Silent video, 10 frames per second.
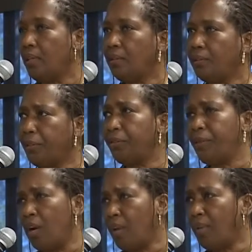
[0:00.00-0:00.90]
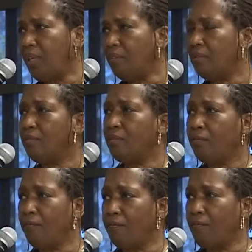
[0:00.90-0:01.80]
And so Army,
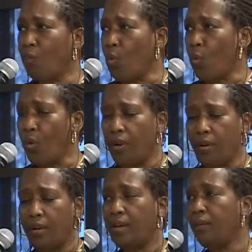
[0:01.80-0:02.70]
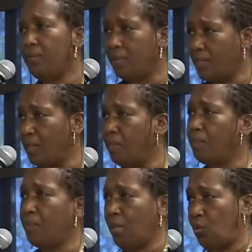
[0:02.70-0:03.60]
war, and I see
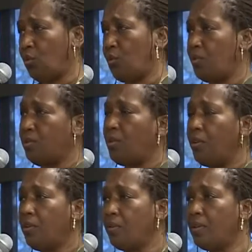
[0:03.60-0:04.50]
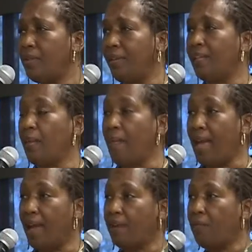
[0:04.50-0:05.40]
pictures, you know, in the
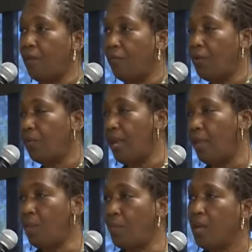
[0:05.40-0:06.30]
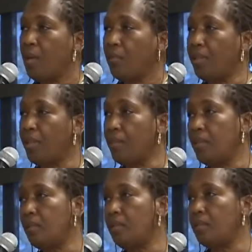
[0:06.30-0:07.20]
back of our photo album with him in
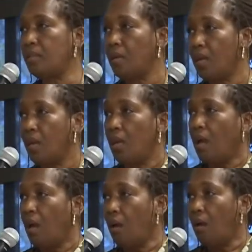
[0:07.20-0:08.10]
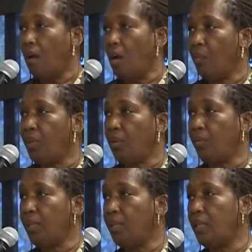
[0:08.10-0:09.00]
his uh, army
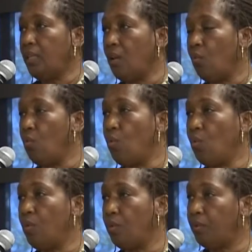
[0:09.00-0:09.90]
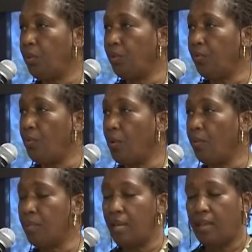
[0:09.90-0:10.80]
green wool
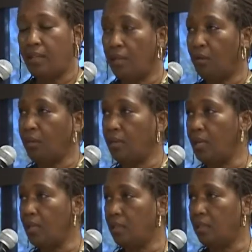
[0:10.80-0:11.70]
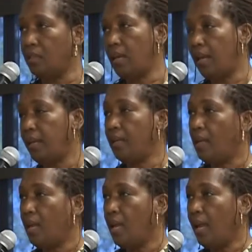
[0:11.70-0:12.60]
uniform, standing there with a gun at his side,
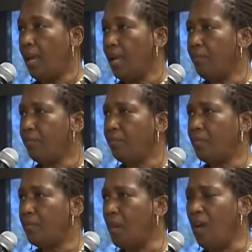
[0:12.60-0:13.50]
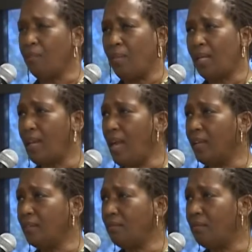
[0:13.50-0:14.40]
and thought, my
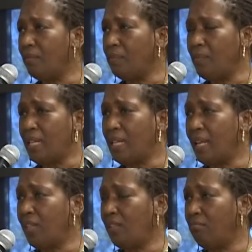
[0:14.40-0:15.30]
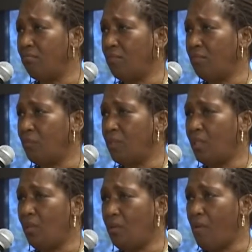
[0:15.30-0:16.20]
God, my daddy was
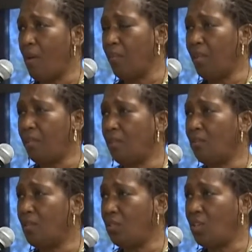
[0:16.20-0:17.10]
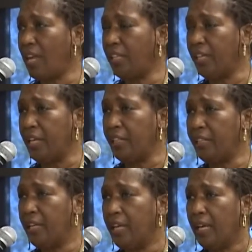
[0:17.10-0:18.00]
in the army and he shot a
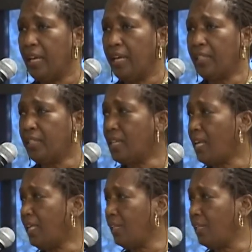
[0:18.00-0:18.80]
gun and he's got an